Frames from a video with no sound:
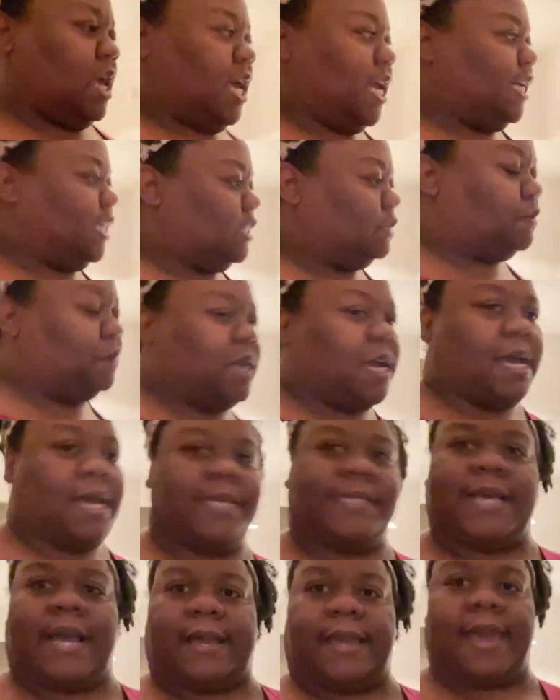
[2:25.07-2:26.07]
it's
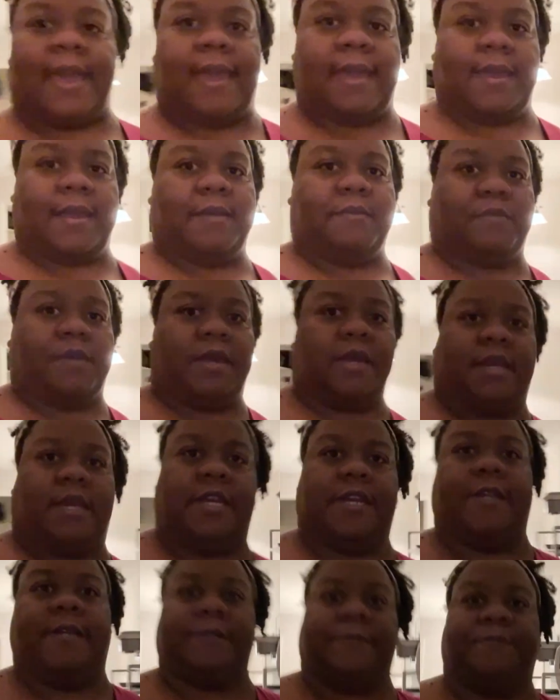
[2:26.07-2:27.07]
because I came in
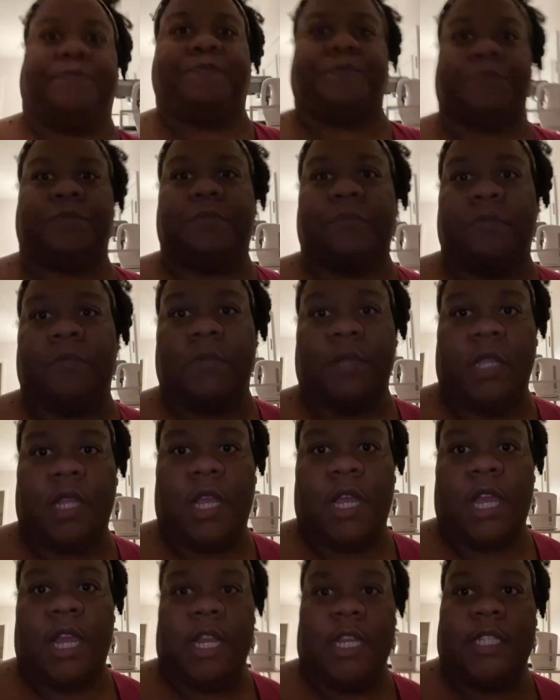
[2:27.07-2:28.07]
here.
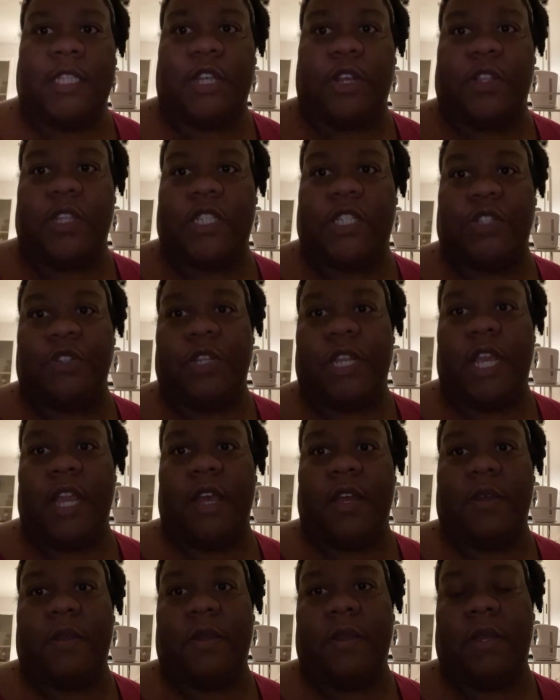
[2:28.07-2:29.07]
So the
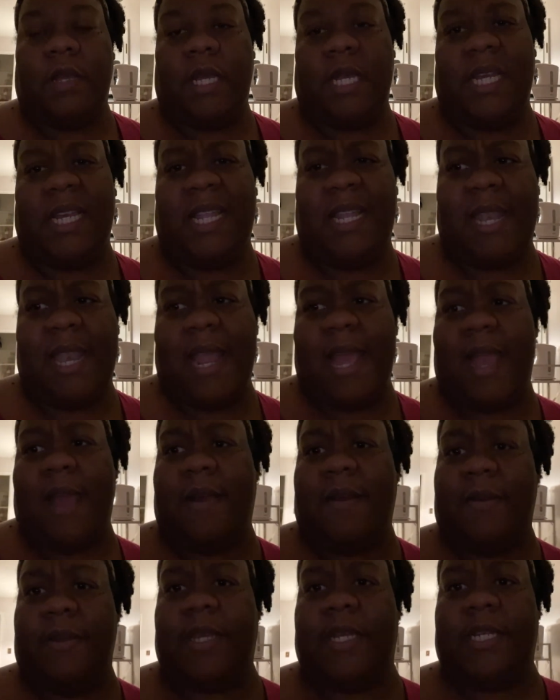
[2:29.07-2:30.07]
studio
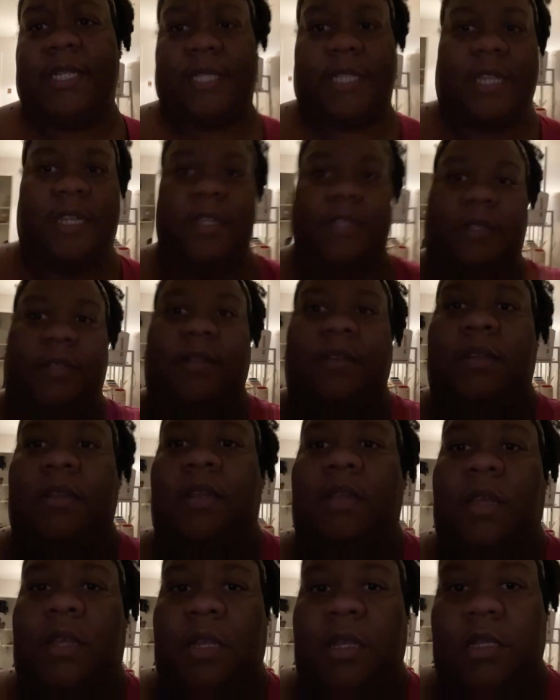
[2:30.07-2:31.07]
now is in.
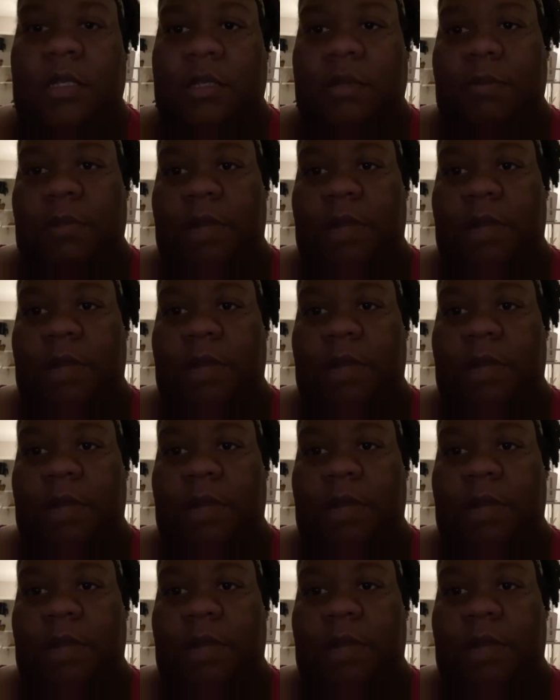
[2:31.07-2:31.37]
I